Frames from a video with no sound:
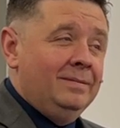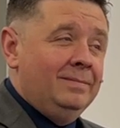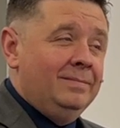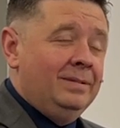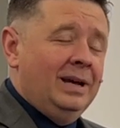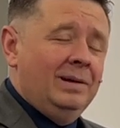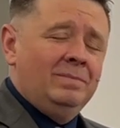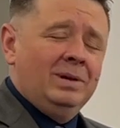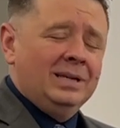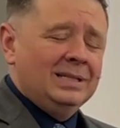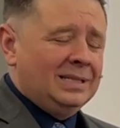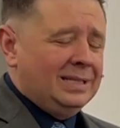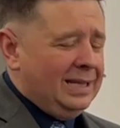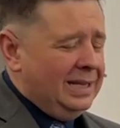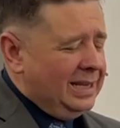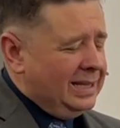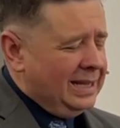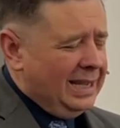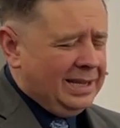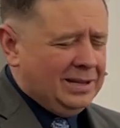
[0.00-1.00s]
Now I'm not
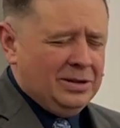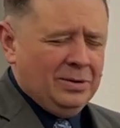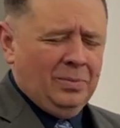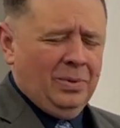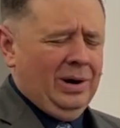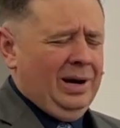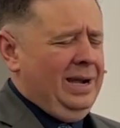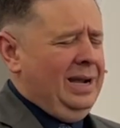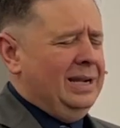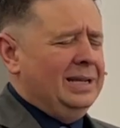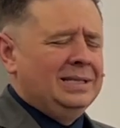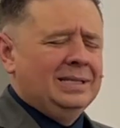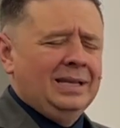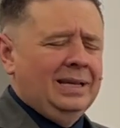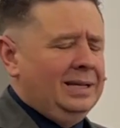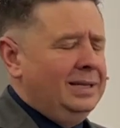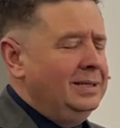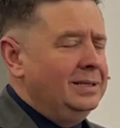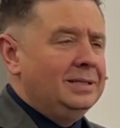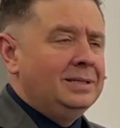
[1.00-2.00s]
saying that to brag,
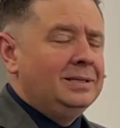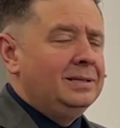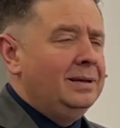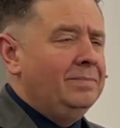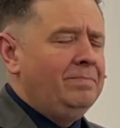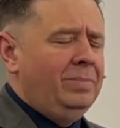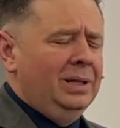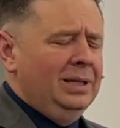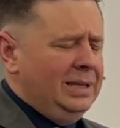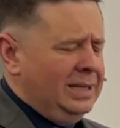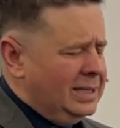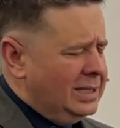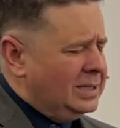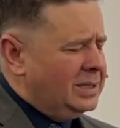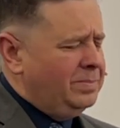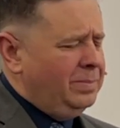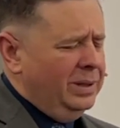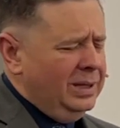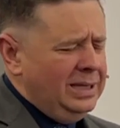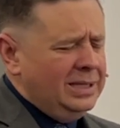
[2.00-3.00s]
saints.
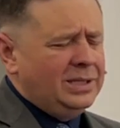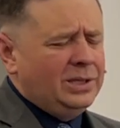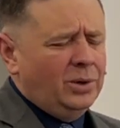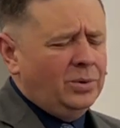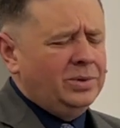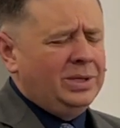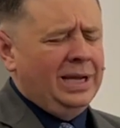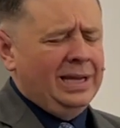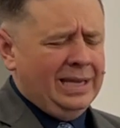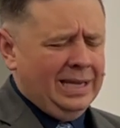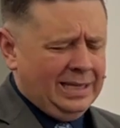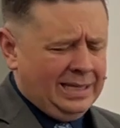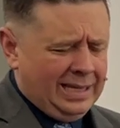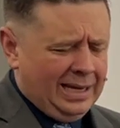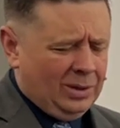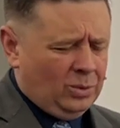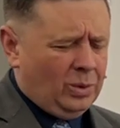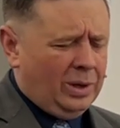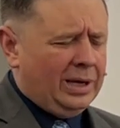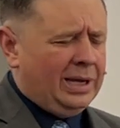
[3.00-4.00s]
Please, please don't take it
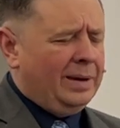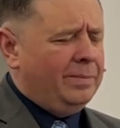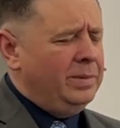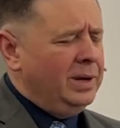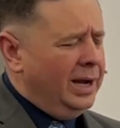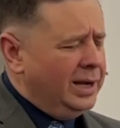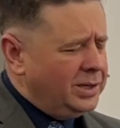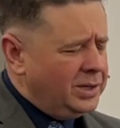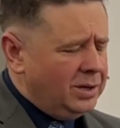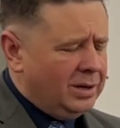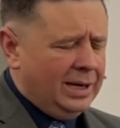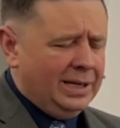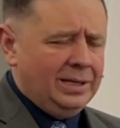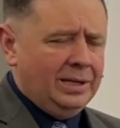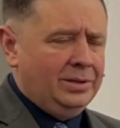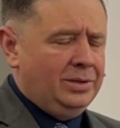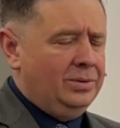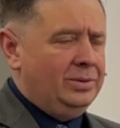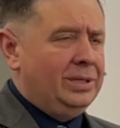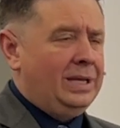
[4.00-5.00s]
that way. I'm not trying
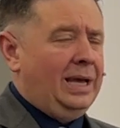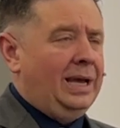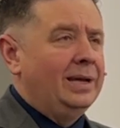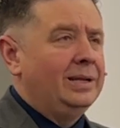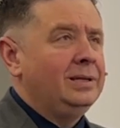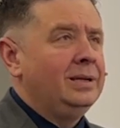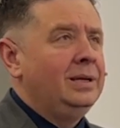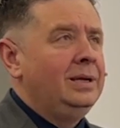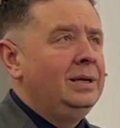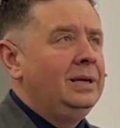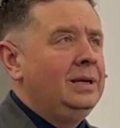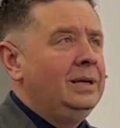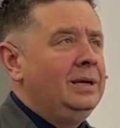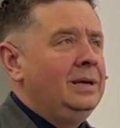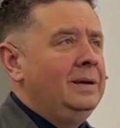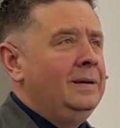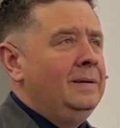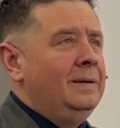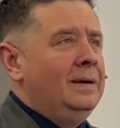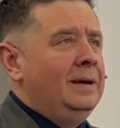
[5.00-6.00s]
to do that.
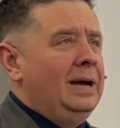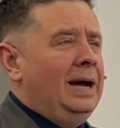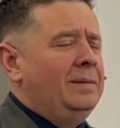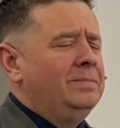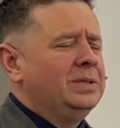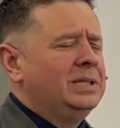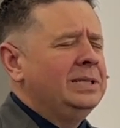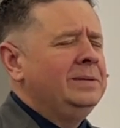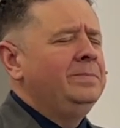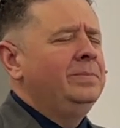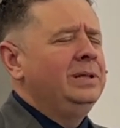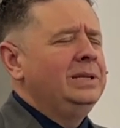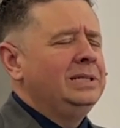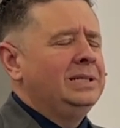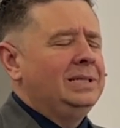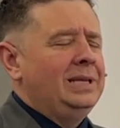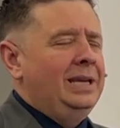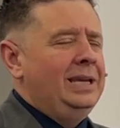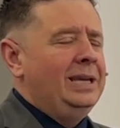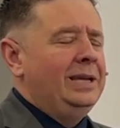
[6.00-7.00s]
I'm simply
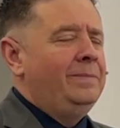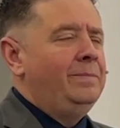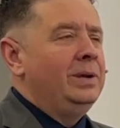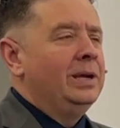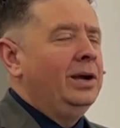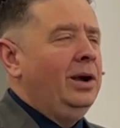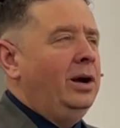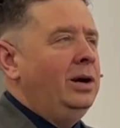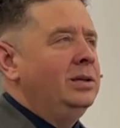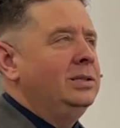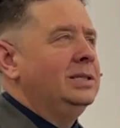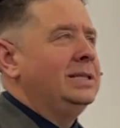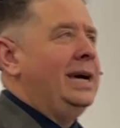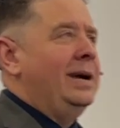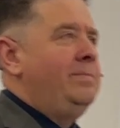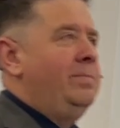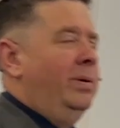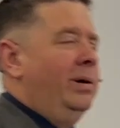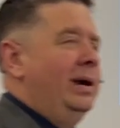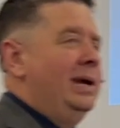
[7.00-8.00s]
saying because I
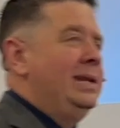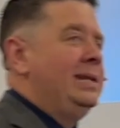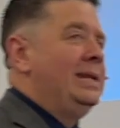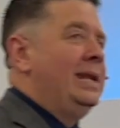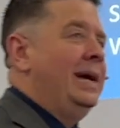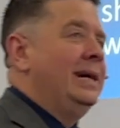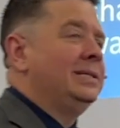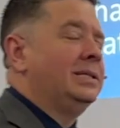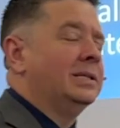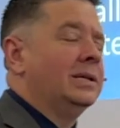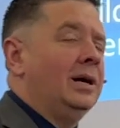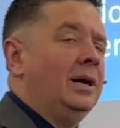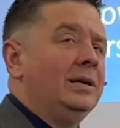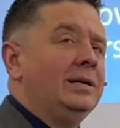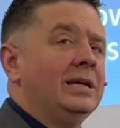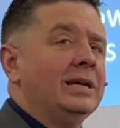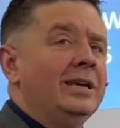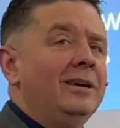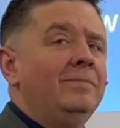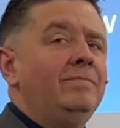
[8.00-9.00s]
prayed and asked
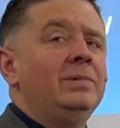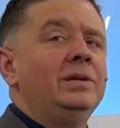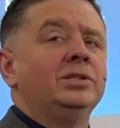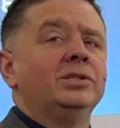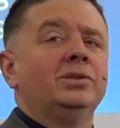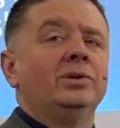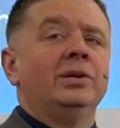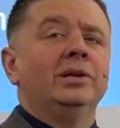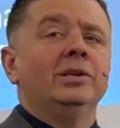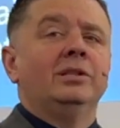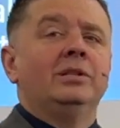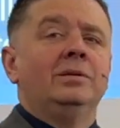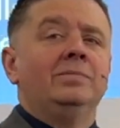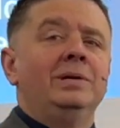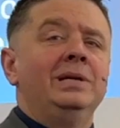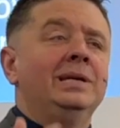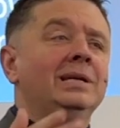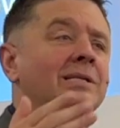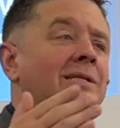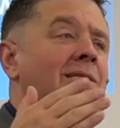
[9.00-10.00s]
God to give me strength to
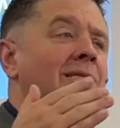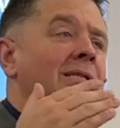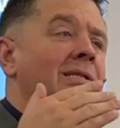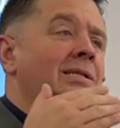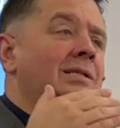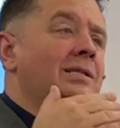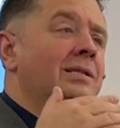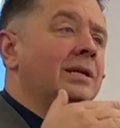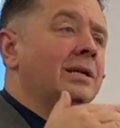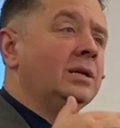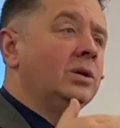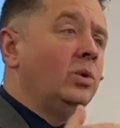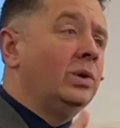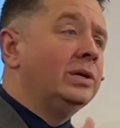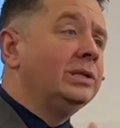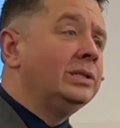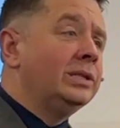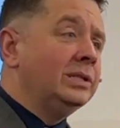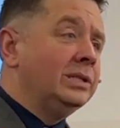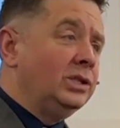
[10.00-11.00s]
be consistent in
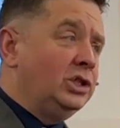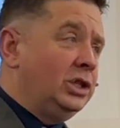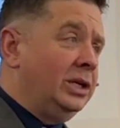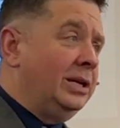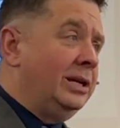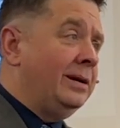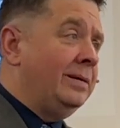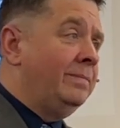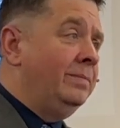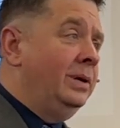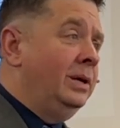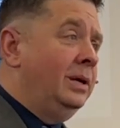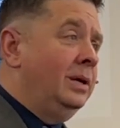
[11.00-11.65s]
going to the gym,